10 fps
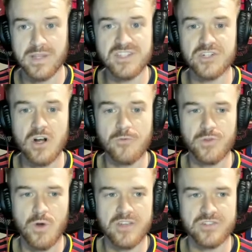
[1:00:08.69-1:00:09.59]
But let's start off with
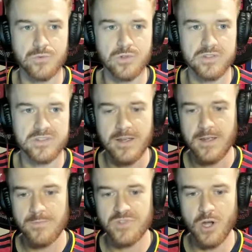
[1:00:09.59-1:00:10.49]
the roster rules.
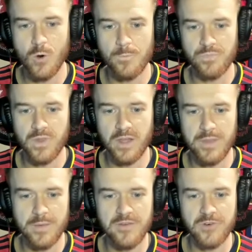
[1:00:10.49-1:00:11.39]
So let,
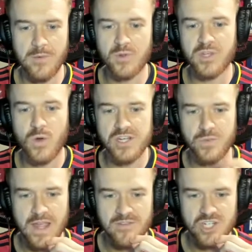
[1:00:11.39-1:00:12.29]
let me frame it with the question
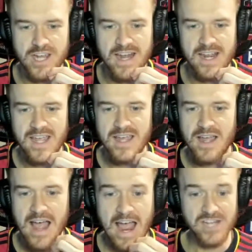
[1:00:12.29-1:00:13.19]
we have in chat.
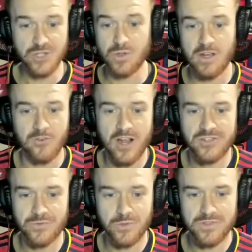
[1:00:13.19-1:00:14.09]
I do love
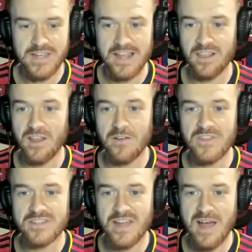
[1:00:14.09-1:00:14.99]
roster rules. I love
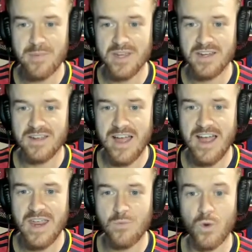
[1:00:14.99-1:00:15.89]
this topic.
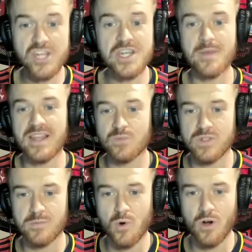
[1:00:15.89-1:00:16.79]
I wish MLS
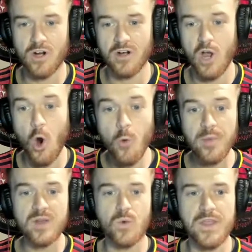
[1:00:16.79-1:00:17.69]
was more
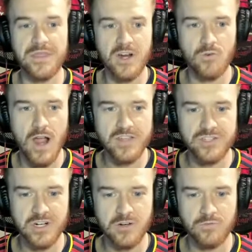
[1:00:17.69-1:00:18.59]
open with their
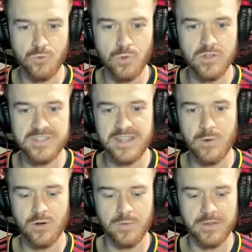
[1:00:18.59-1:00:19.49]
roster rules and they
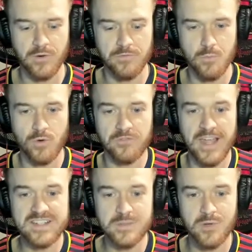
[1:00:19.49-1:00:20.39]
were they were more
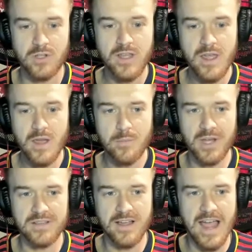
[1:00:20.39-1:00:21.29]
flexible,
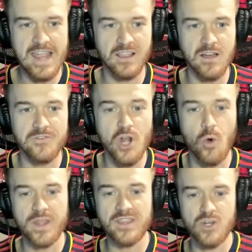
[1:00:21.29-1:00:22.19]
but I love
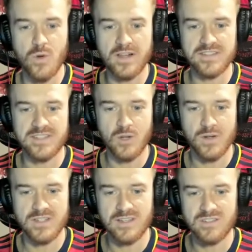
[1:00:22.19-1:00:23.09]
knowing the nuances that go
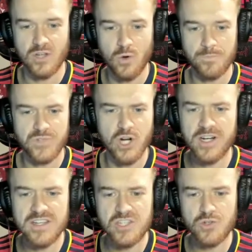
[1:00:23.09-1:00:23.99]
into this. So
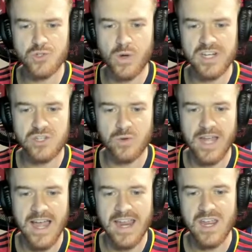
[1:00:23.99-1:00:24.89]
Durkin is a U22
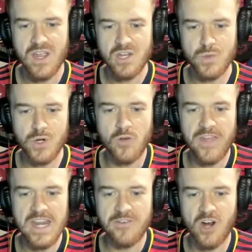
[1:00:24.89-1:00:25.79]
guy. Do we know if
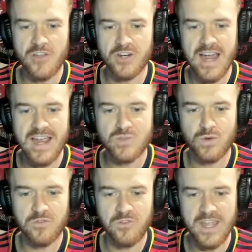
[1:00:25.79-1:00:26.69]
any of our other guys
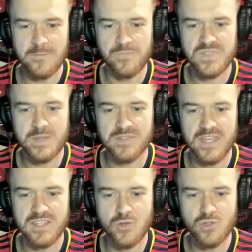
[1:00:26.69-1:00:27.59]
would fit? Seems
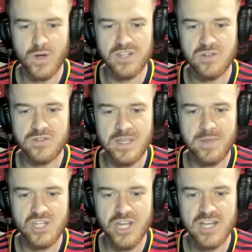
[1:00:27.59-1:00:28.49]
like the U22
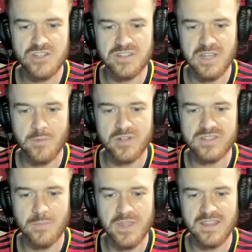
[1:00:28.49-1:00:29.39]
DP change in the summer is
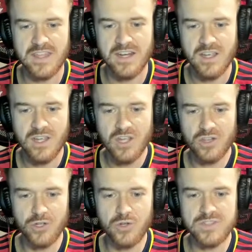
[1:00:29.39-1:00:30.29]
something that
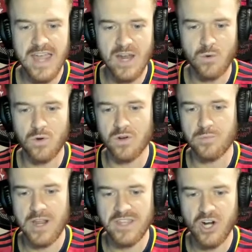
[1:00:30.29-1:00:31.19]
Lutz, Hackworth,
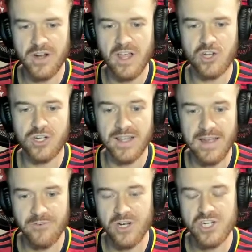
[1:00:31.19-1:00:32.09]
Bradley Carnell could
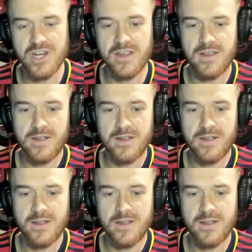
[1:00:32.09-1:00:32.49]
leverage.